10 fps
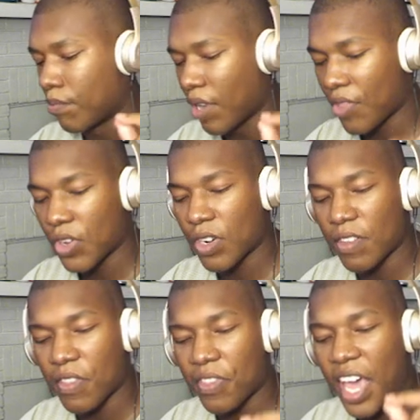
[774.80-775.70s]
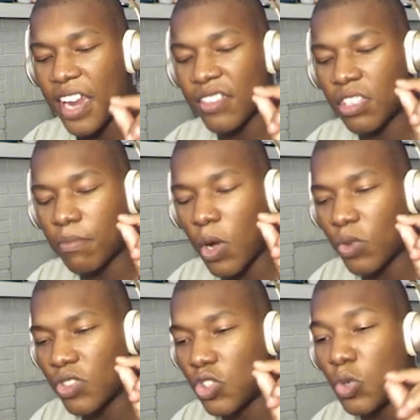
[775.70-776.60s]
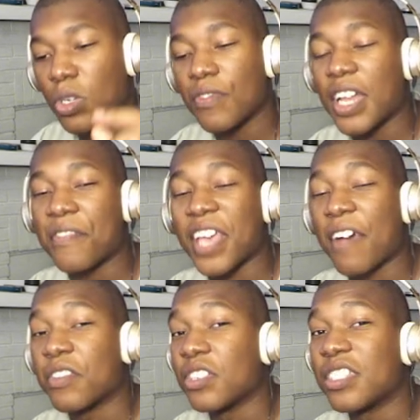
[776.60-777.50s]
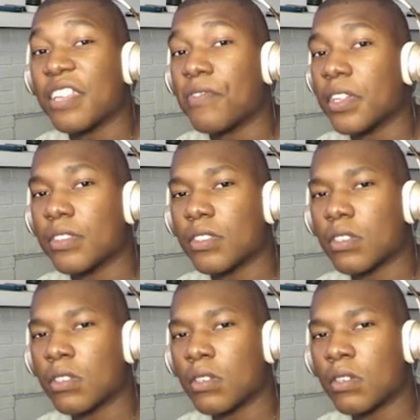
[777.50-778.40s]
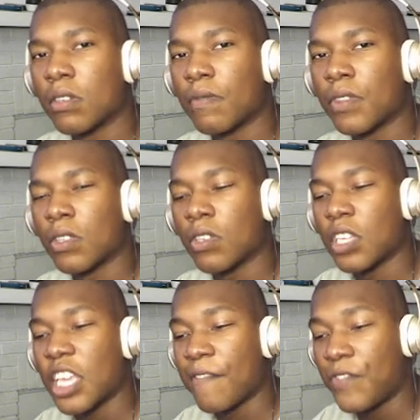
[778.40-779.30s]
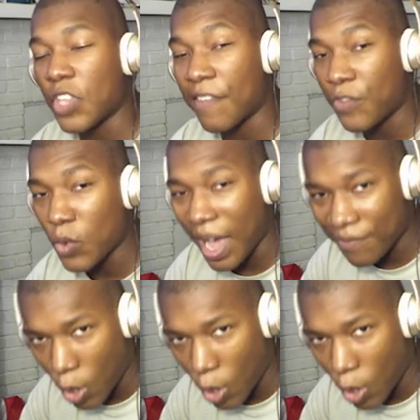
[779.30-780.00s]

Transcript: Brother, that is the most. You don't even have to have good defense. If if you